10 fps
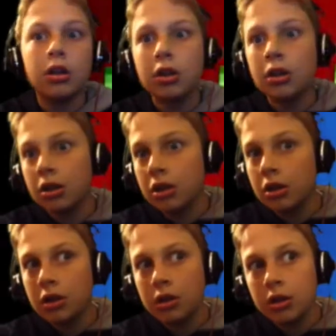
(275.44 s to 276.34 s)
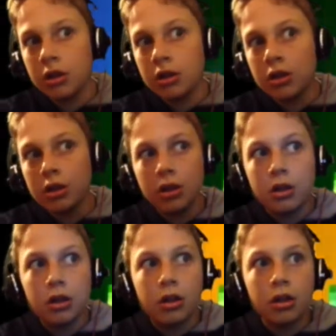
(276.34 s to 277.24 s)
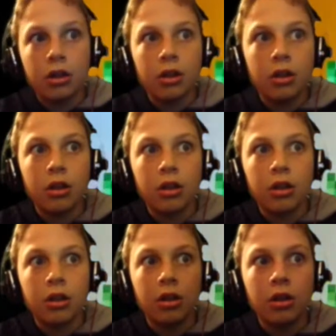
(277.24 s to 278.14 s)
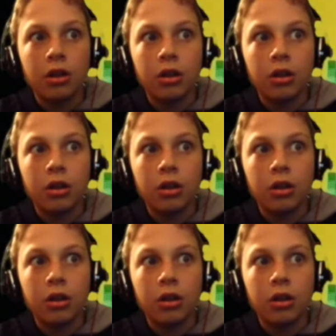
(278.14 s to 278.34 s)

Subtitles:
Nobody speaks.